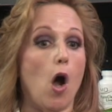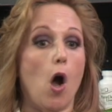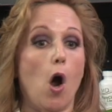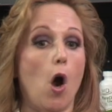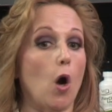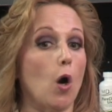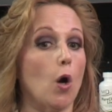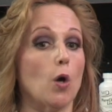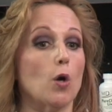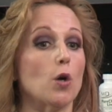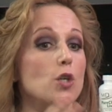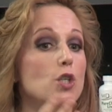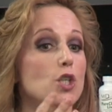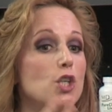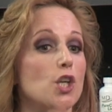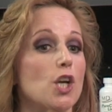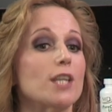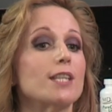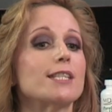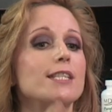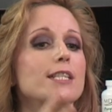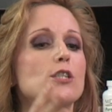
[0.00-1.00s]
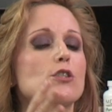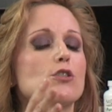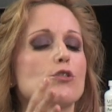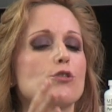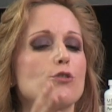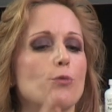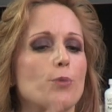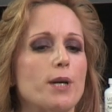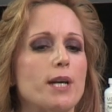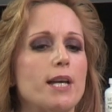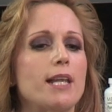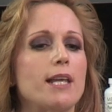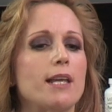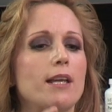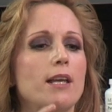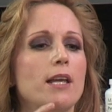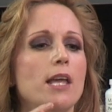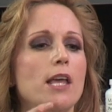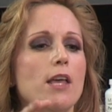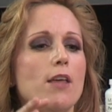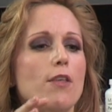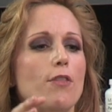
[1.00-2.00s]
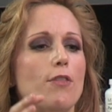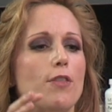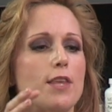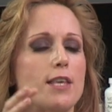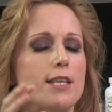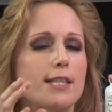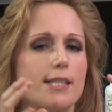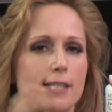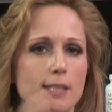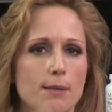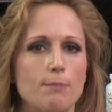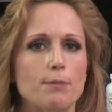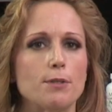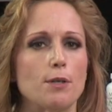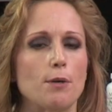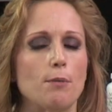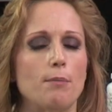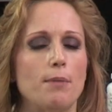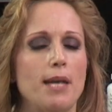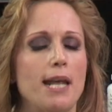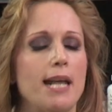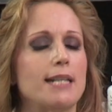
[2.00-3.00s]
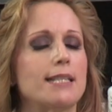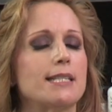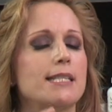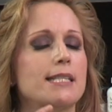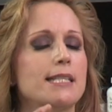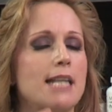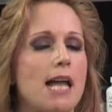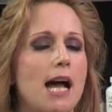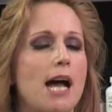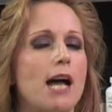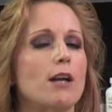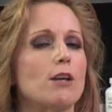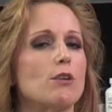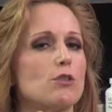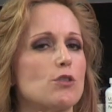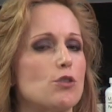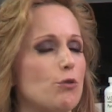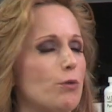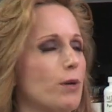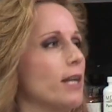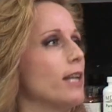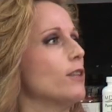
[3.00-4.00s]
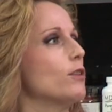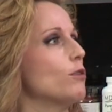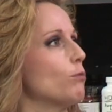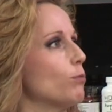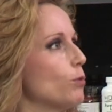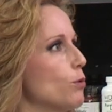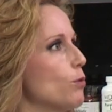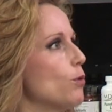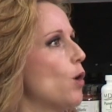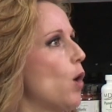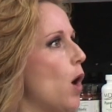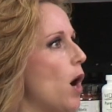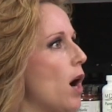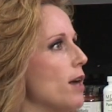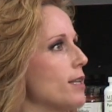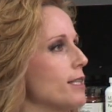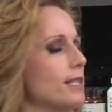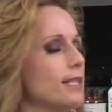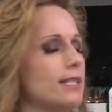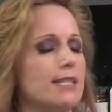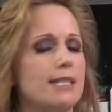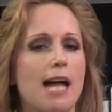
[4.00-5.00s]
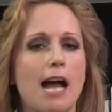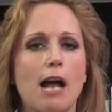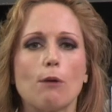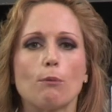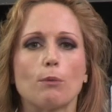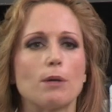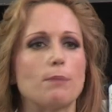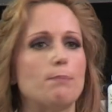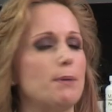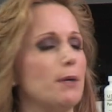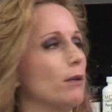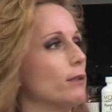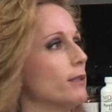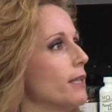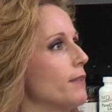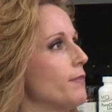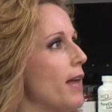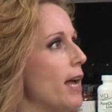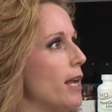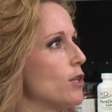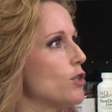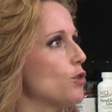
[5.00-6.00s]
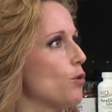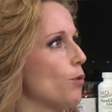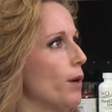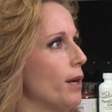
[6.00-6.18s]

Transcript: are just treating the symptom. It's not treating the root cause. It's not rebuilding that joint.